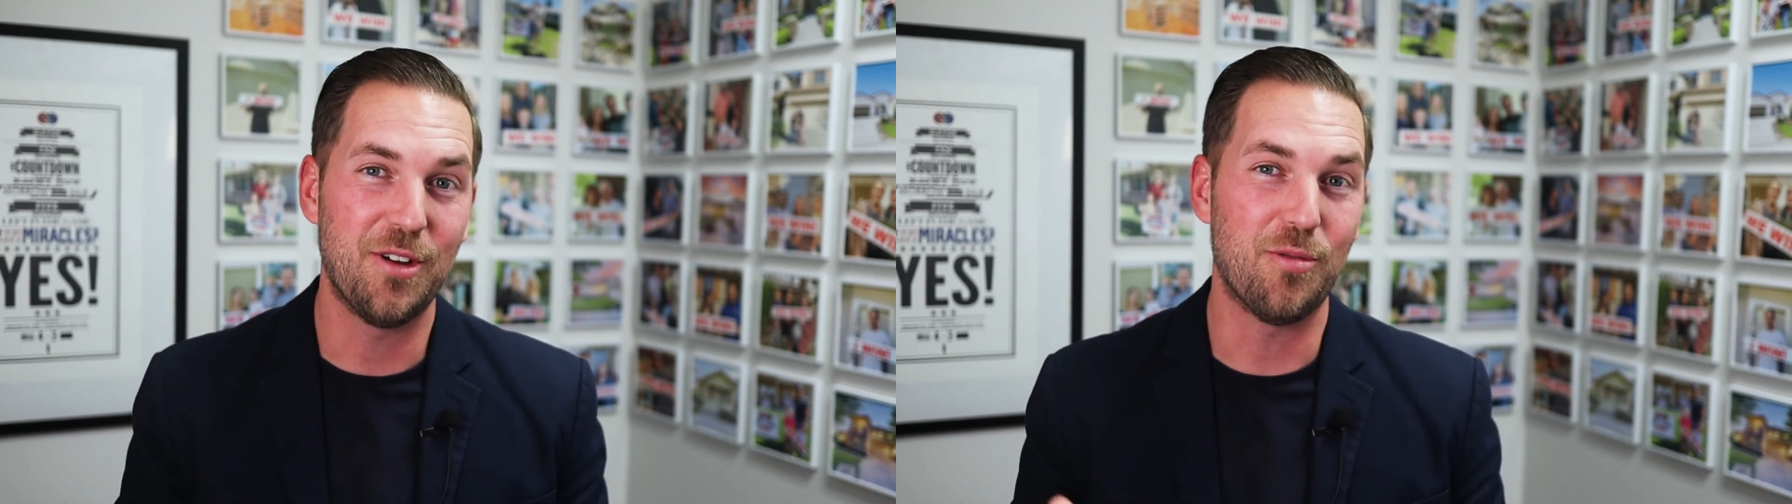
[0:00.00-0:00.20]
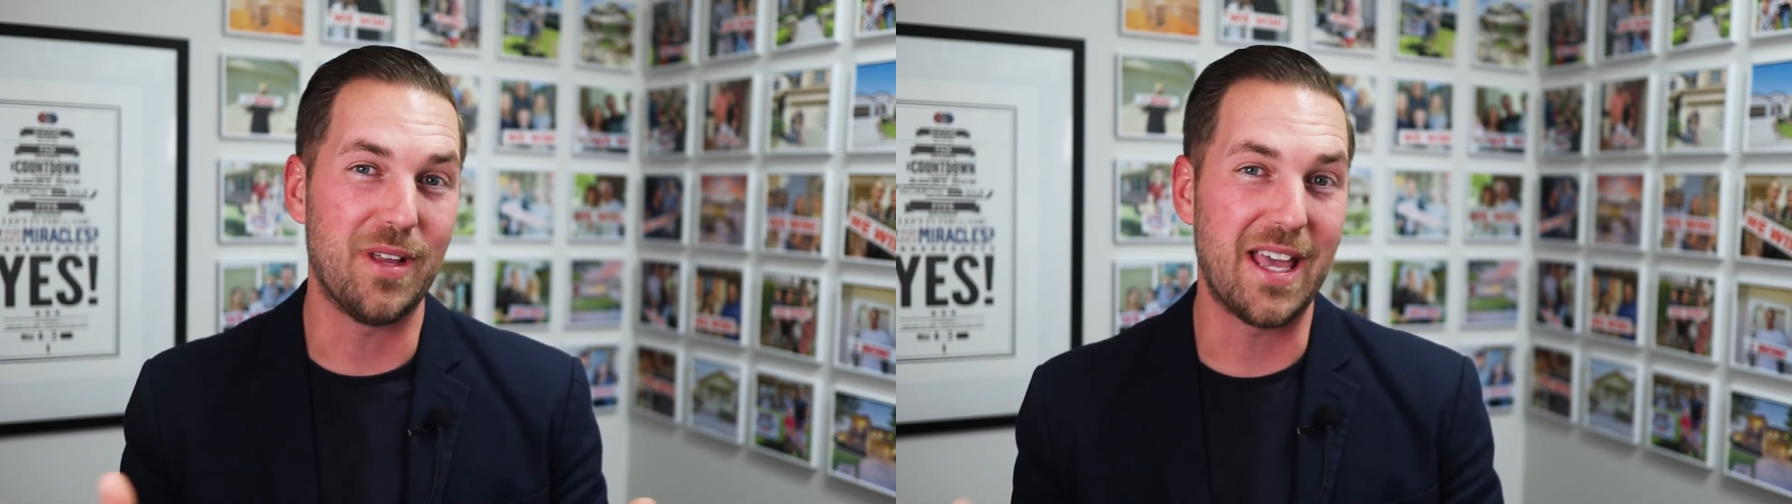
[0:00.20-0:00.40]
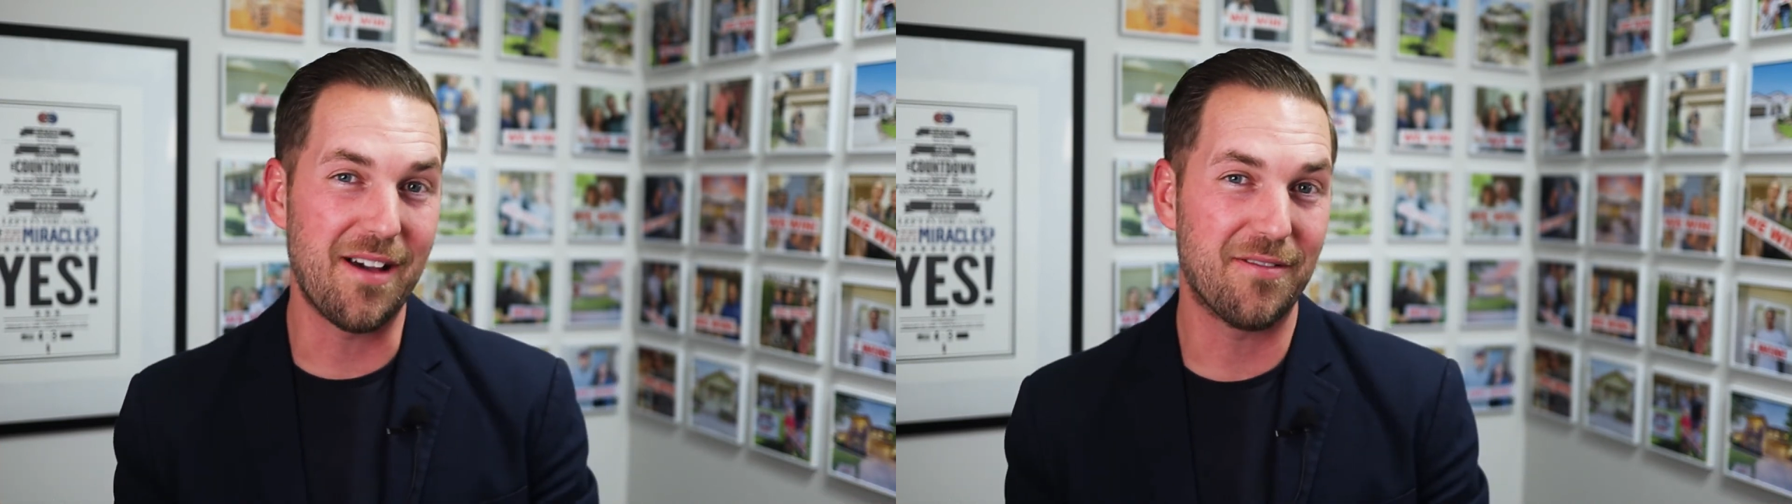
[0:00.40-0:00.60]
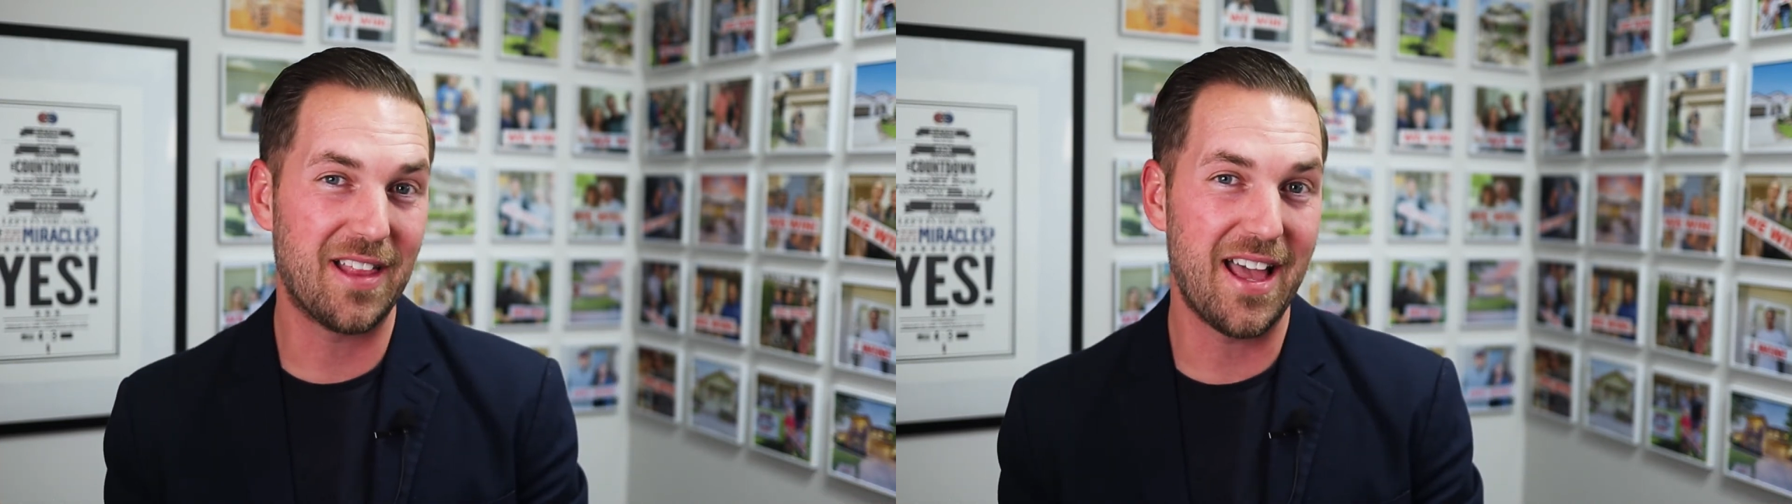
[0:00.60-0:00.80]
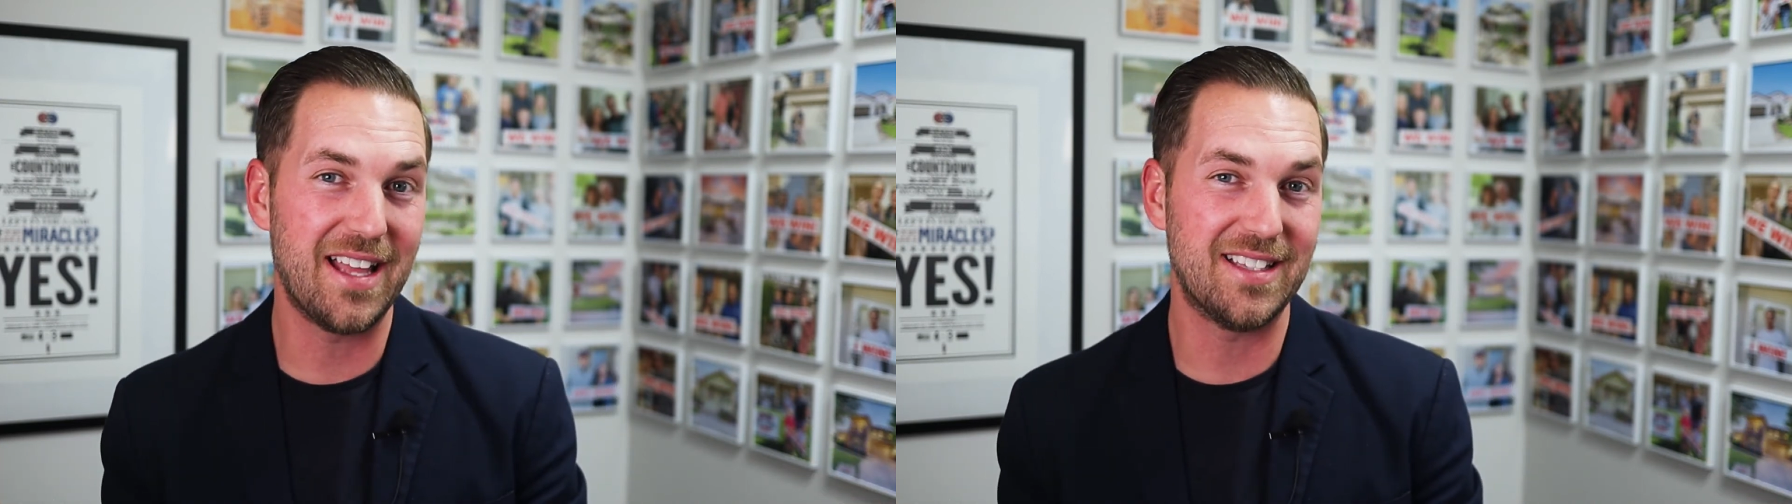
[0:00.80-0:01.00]
We have
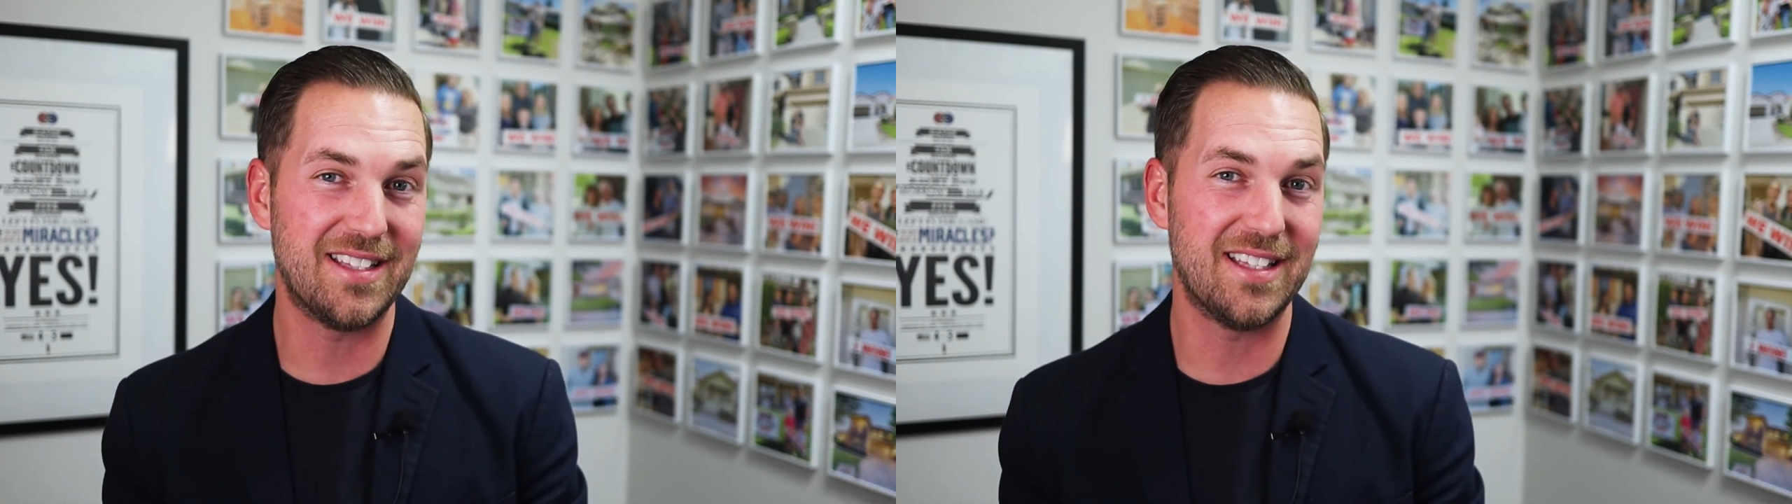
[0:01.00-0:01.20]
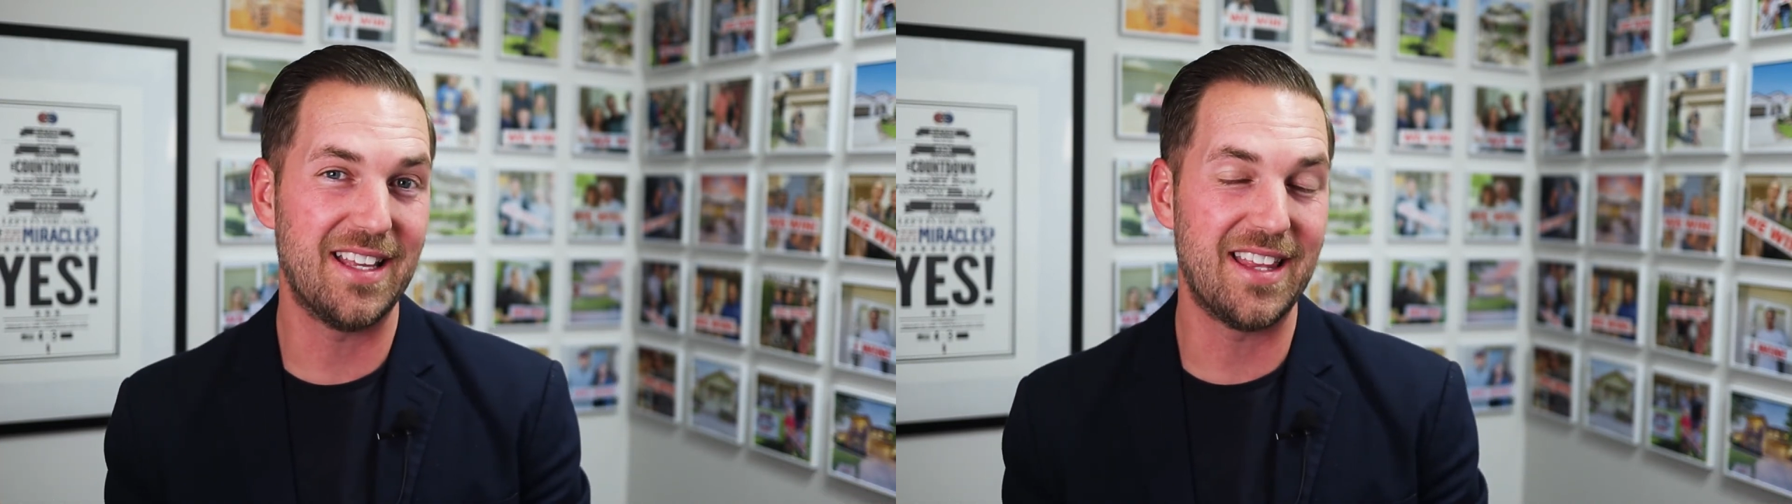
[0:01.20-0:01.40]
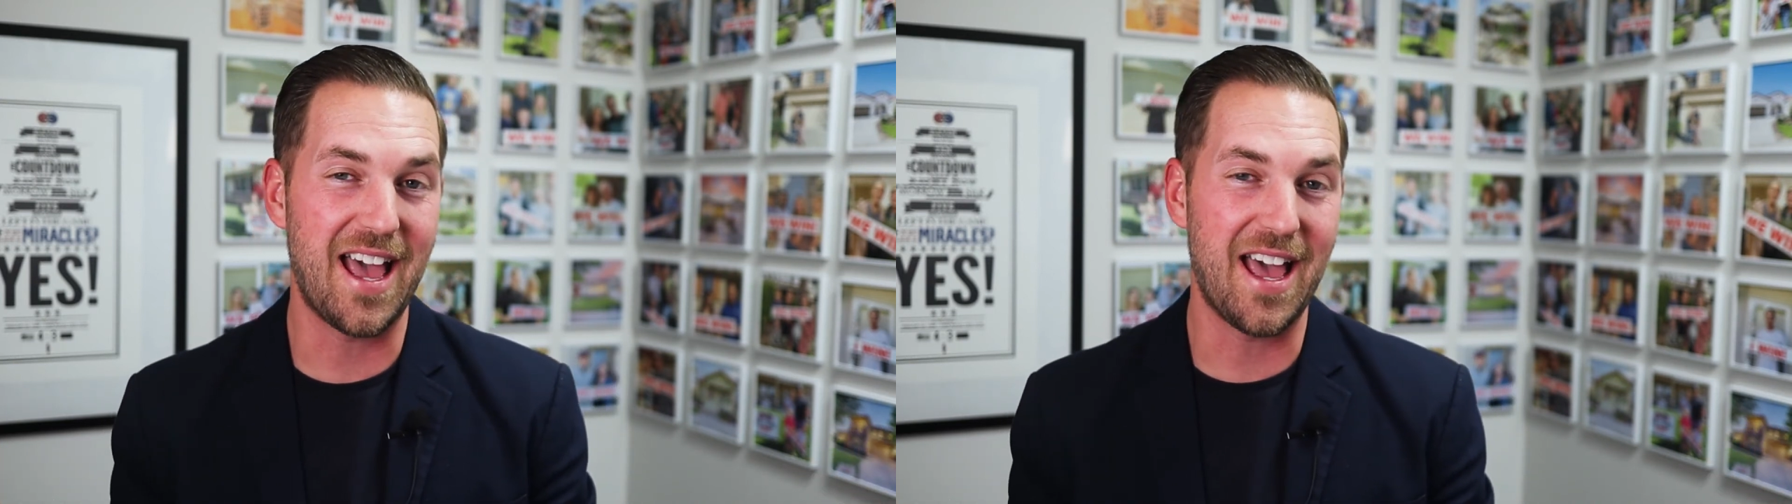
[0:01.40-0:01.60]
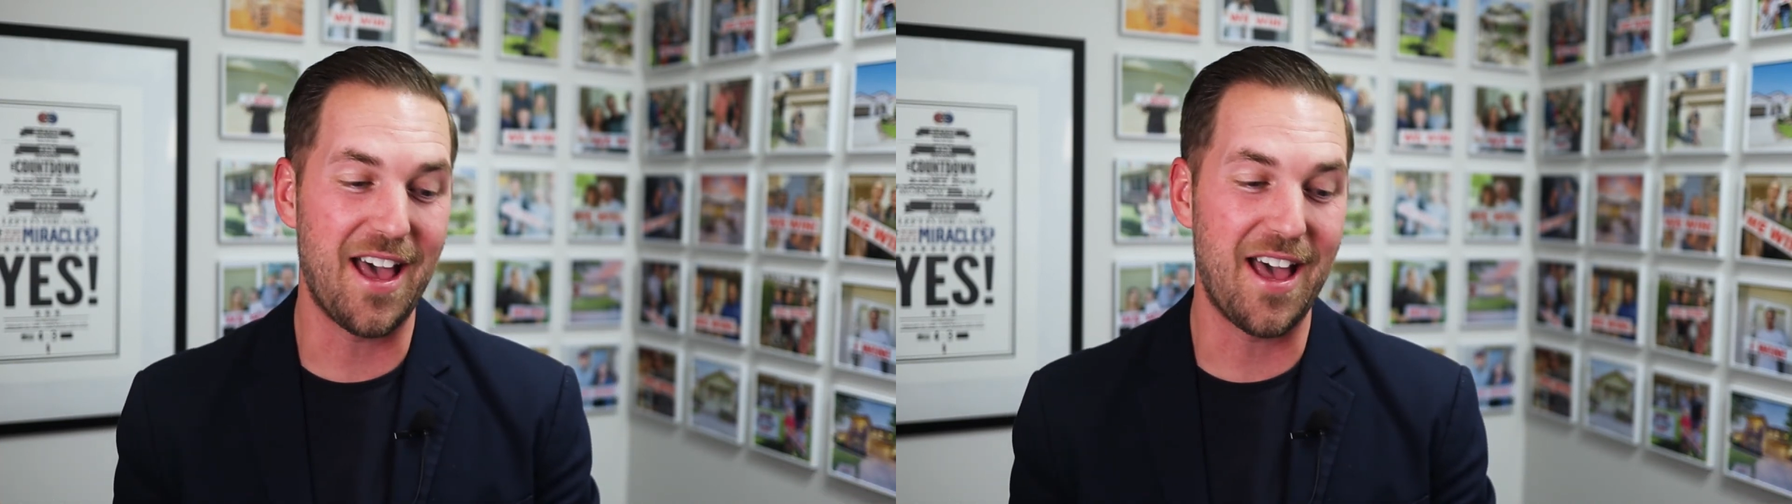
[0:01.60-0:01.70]
clients that